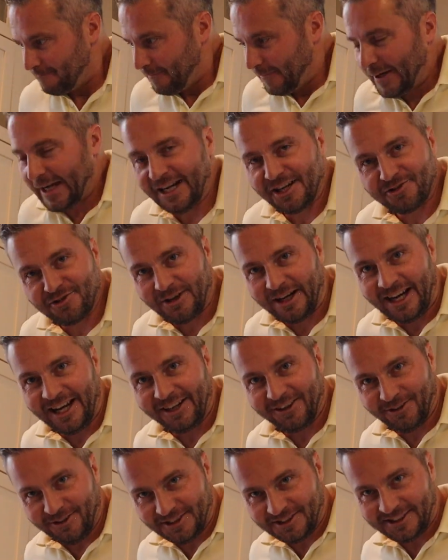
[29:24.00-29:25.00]
we gotta try
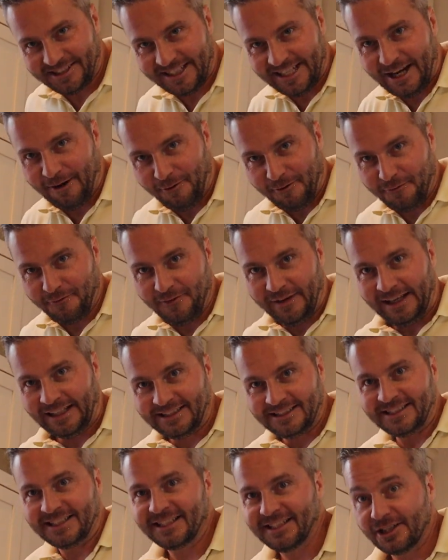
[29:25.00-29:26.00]
it on and see how it
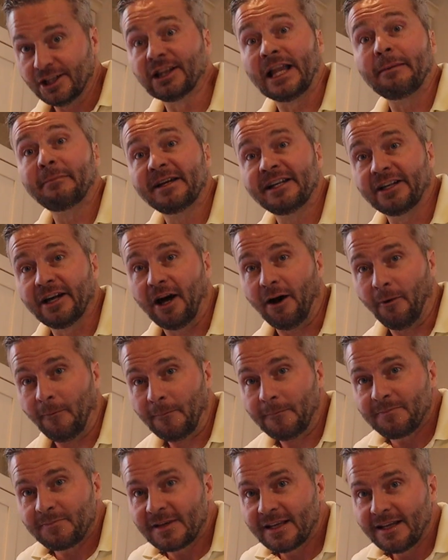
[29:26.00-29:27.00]
fits. You let me
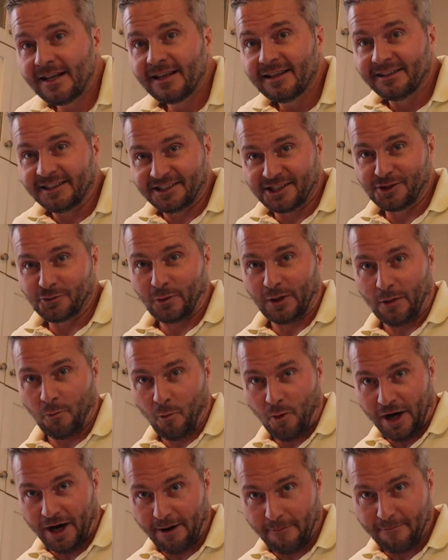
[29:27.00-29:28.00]
know. This is what I'm
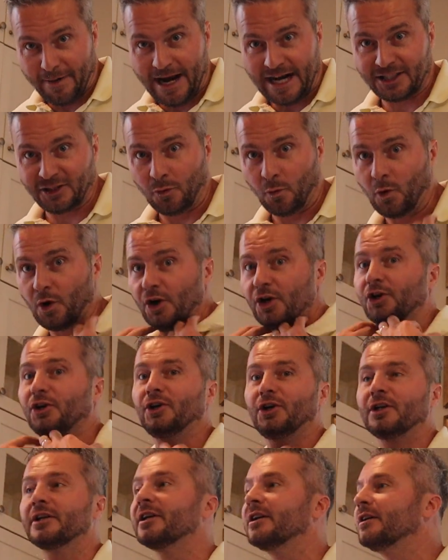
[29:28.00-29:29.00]
wearing back to work
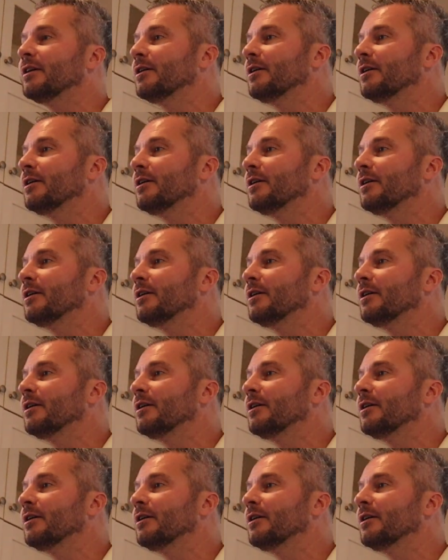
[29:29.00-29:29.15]
on